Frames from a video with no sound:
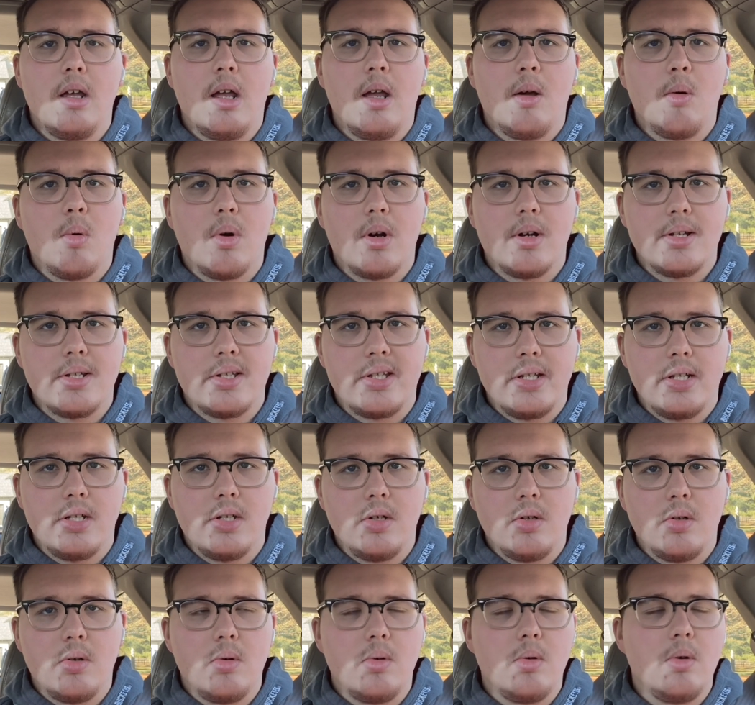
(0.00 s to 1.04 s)
What does he
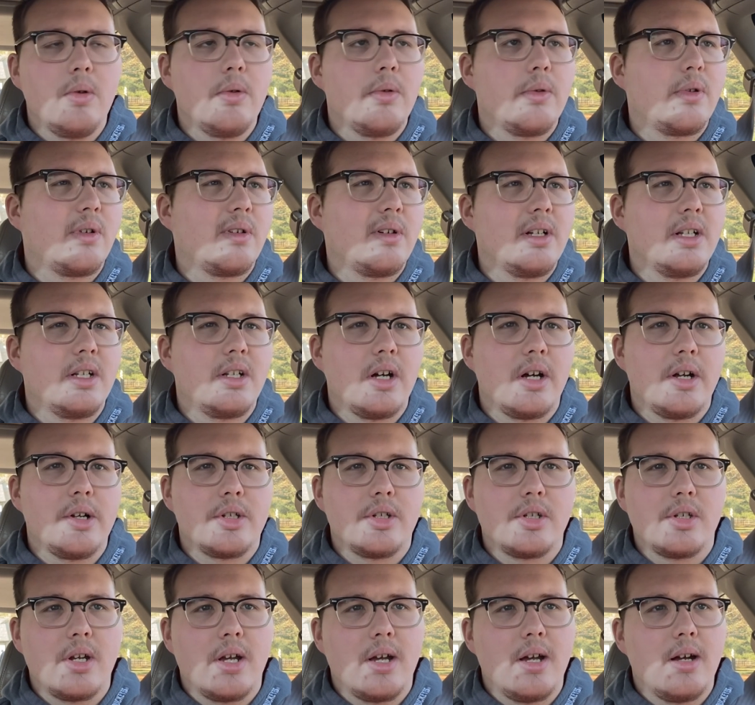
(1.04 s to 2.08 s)
do? Three
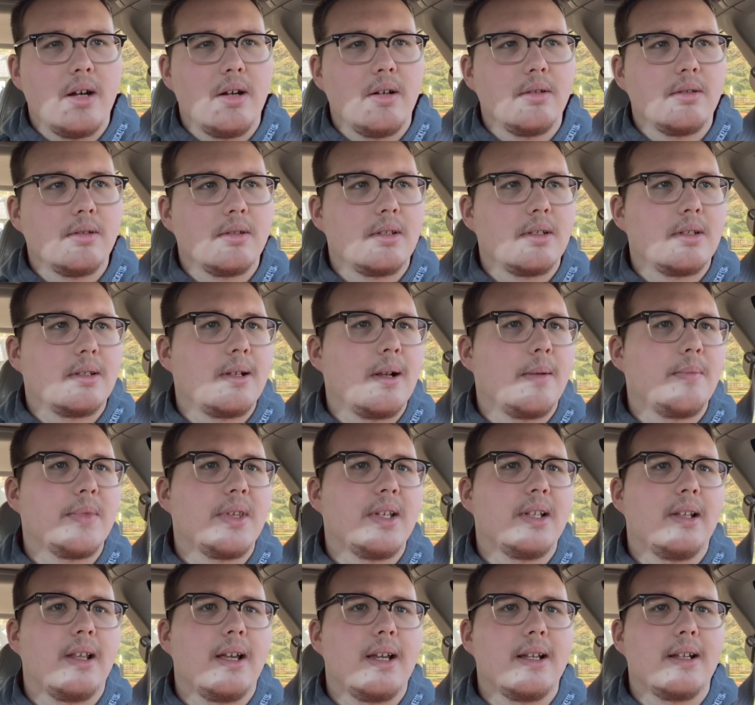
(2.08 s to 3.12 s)
touchdowns,
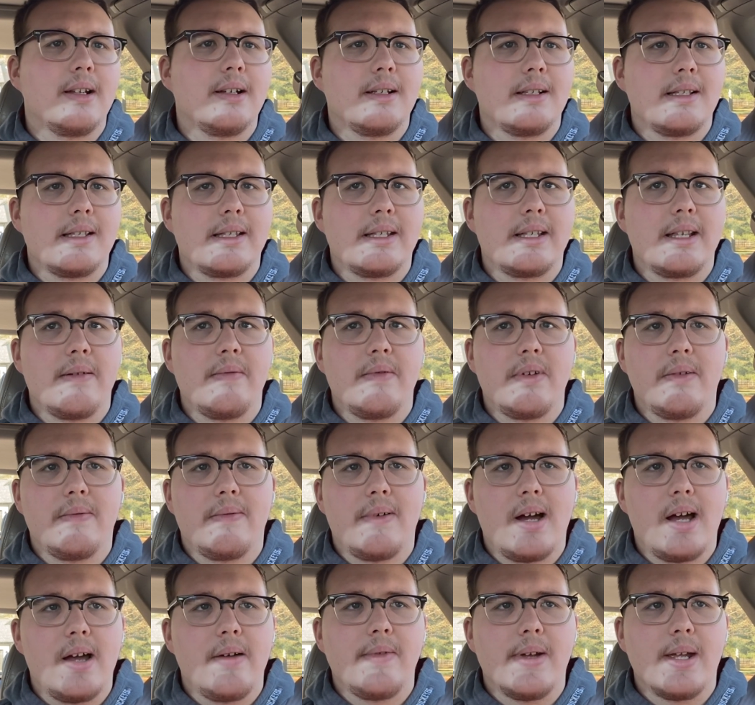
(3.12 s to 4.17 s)
something like a
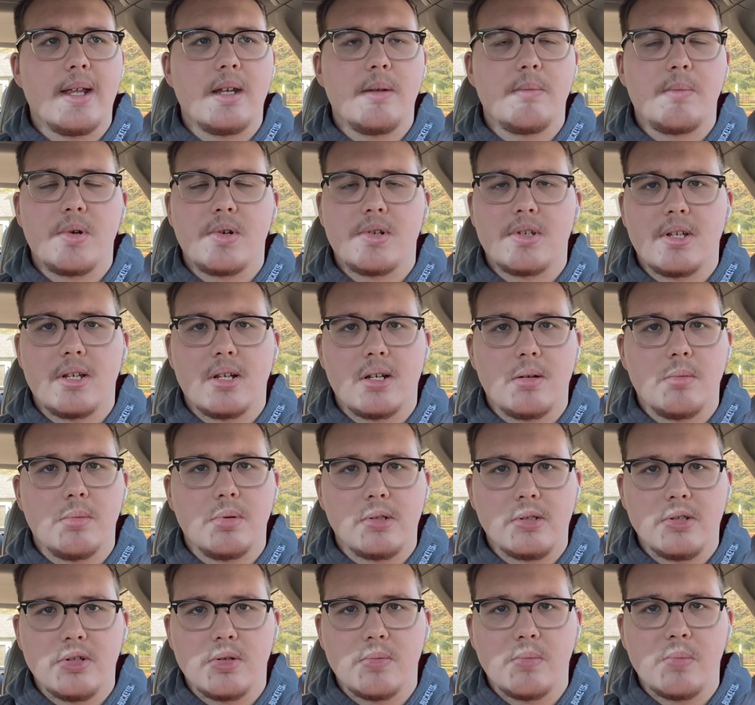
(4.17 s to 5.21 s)
75, 80%
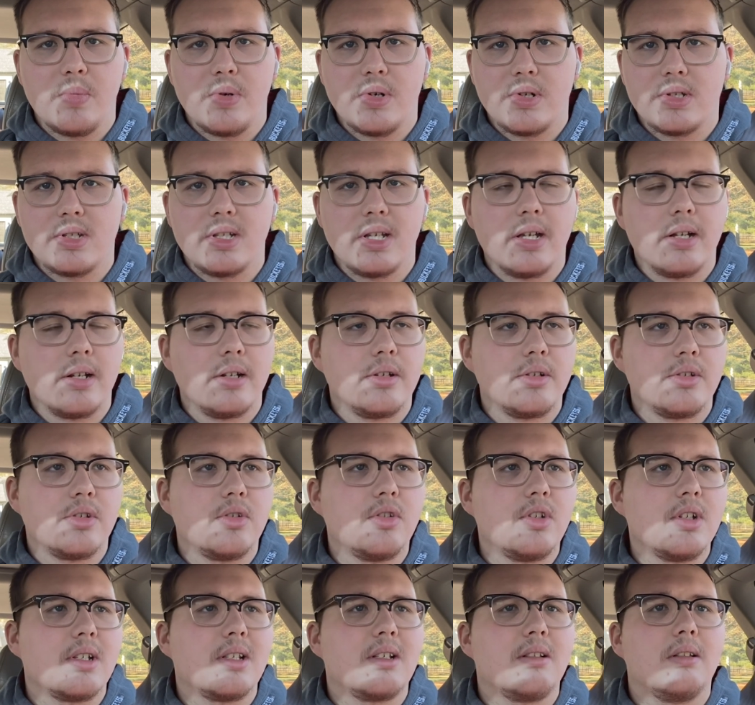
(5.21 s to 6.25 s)
completion percentage.
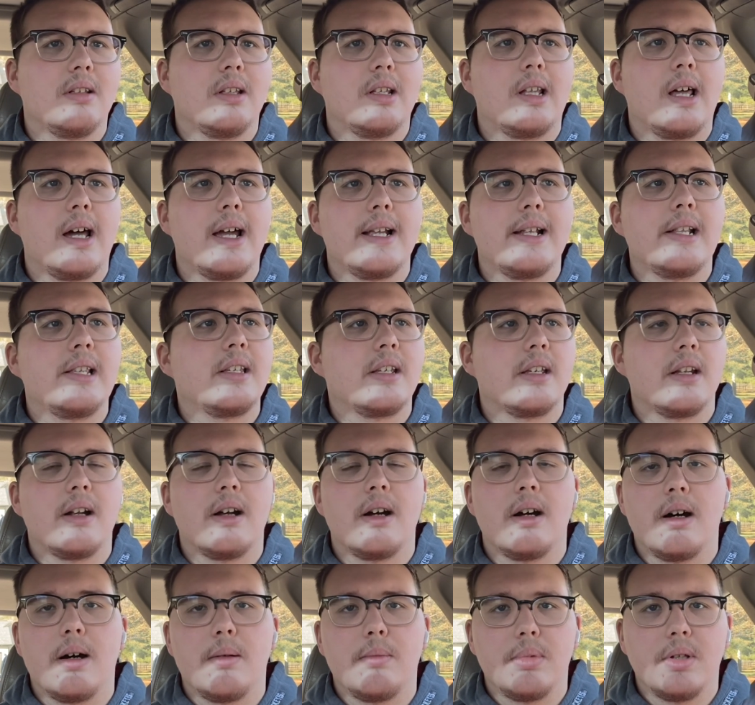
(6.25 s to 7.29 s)
Just lights it
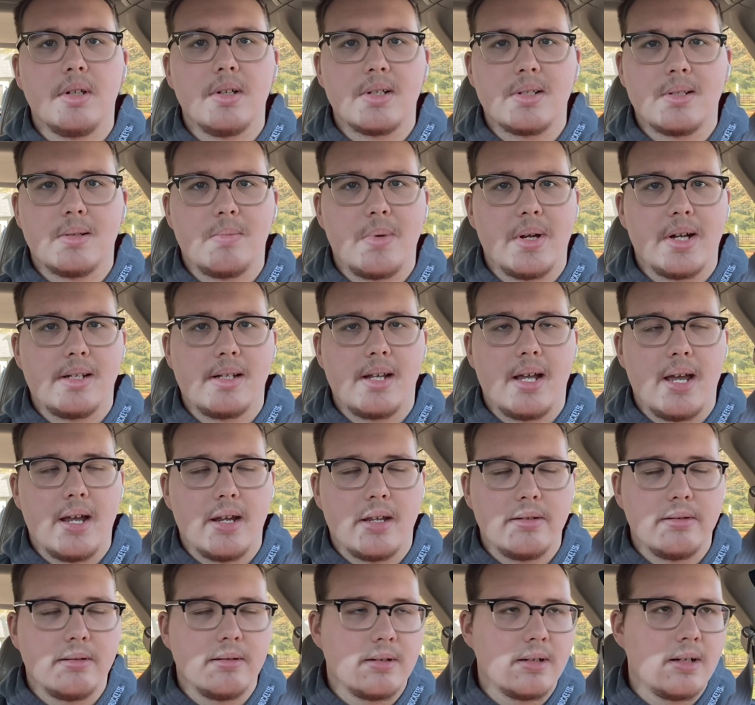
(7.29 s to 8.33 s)
up. Looks
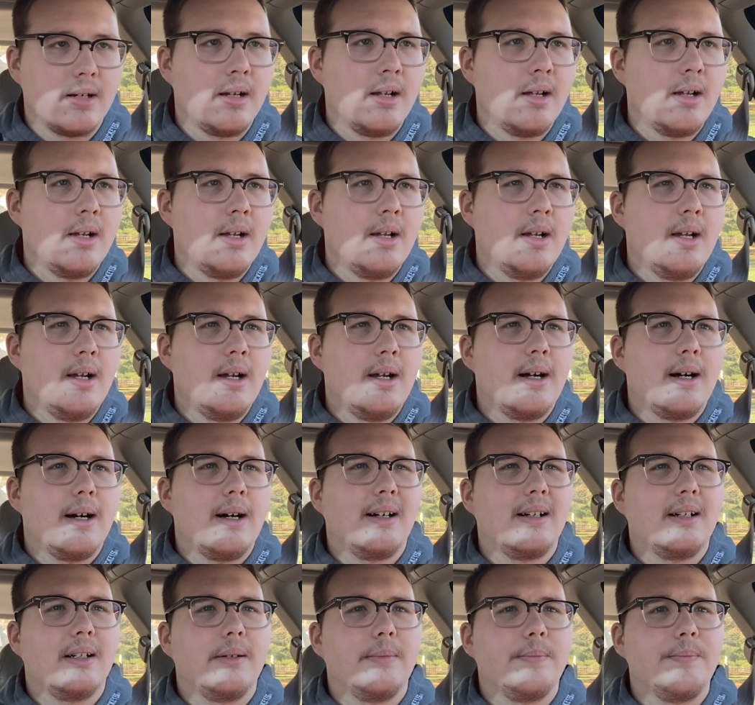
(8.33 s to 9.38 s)
spectacular.
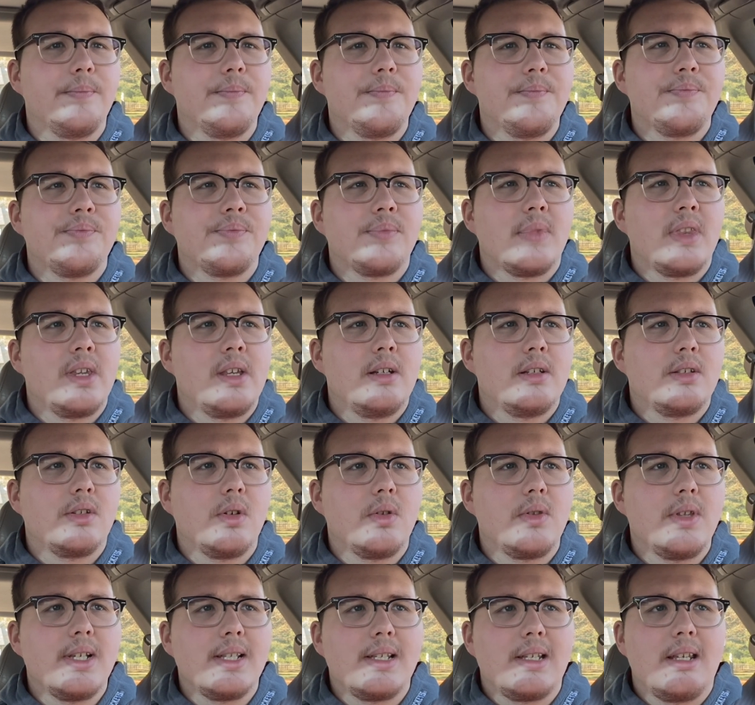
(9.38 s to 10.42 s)
So
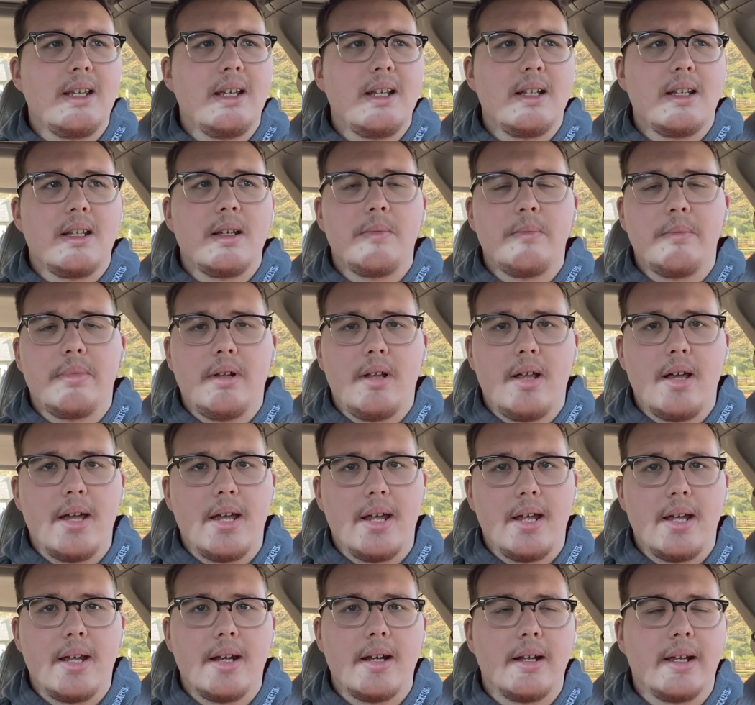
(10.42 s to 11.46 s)
this kid can
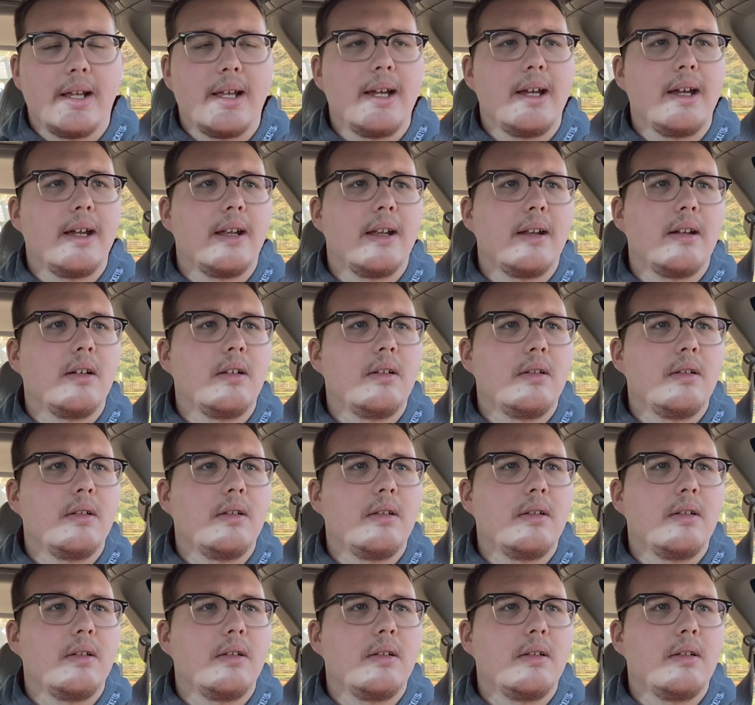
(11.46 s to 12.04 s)
play. And again,